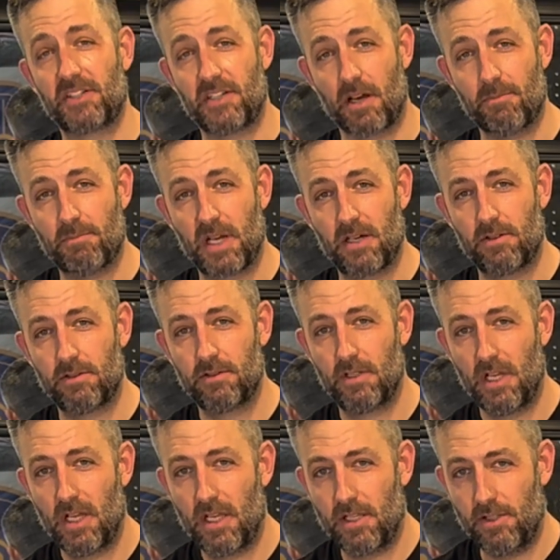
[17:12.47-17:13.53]
dumbbell,
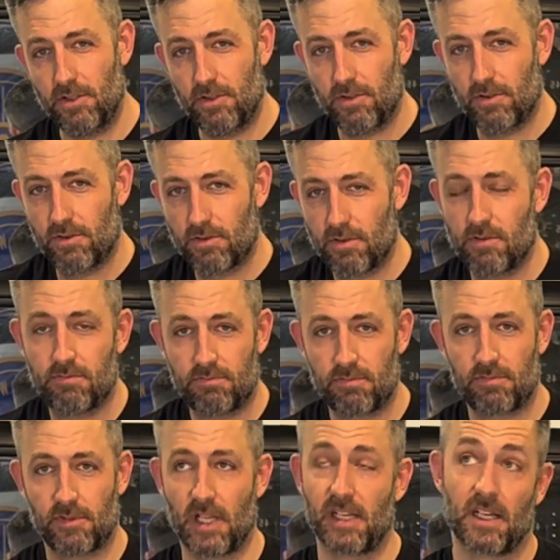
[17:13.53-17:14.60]

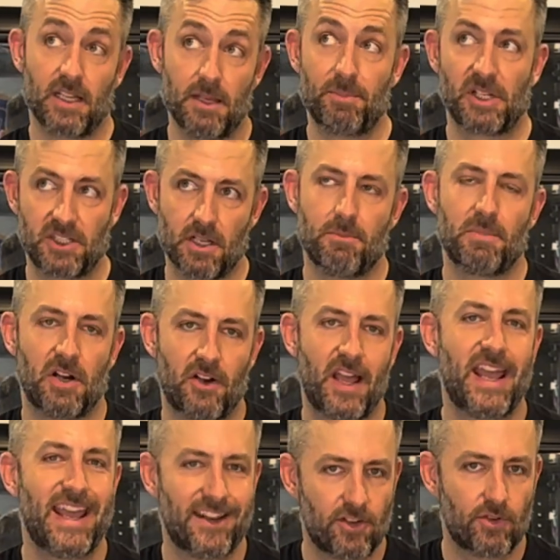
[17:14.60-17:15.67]
like Olympic dumbbell
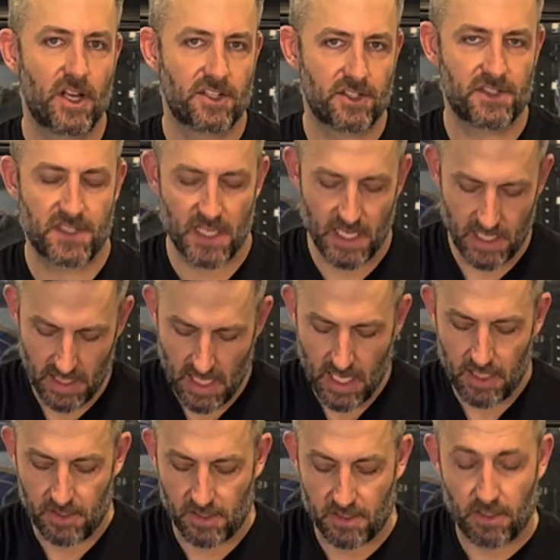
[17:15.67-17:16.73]
handle, I should say,
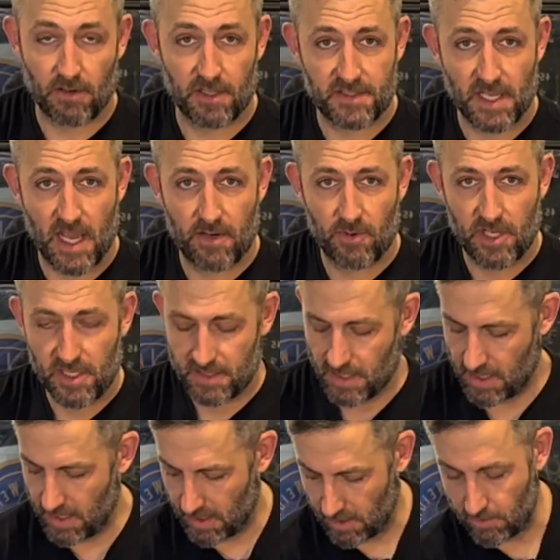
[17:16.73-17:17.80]
you can turn it sideways
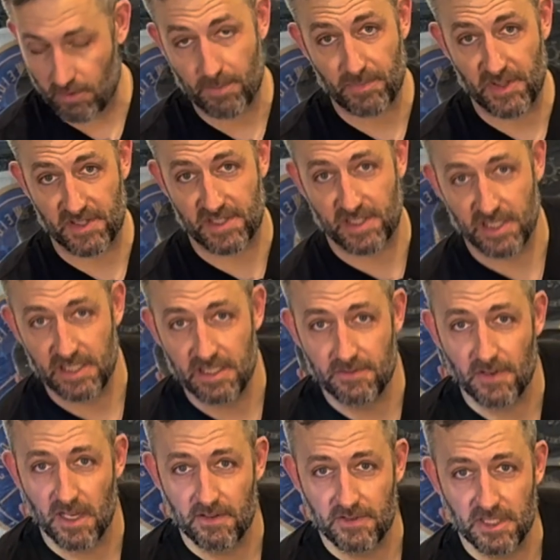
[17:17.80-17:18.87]
and grip the sleeve
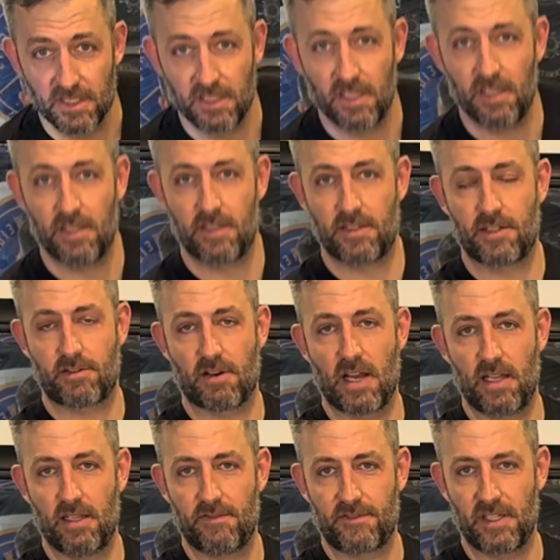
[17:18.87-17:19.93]
of it to try
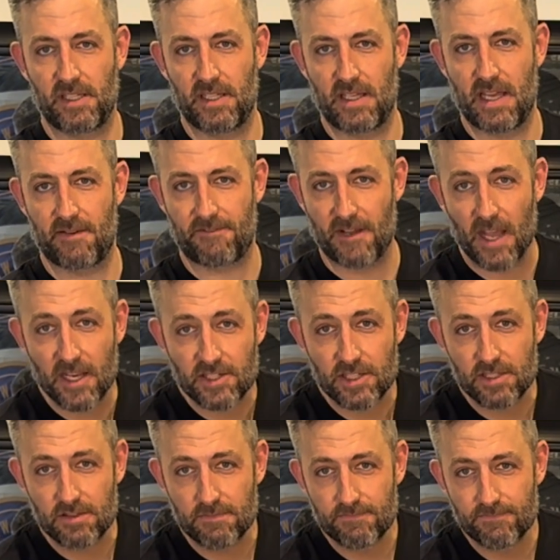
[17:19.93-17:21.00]
lifting in that
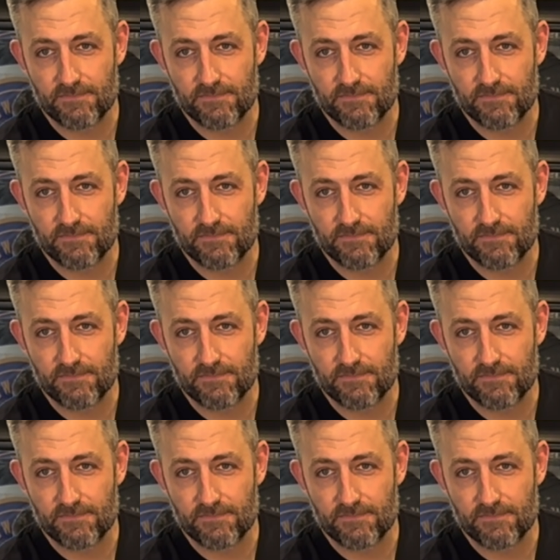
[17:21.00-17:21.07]
fashion.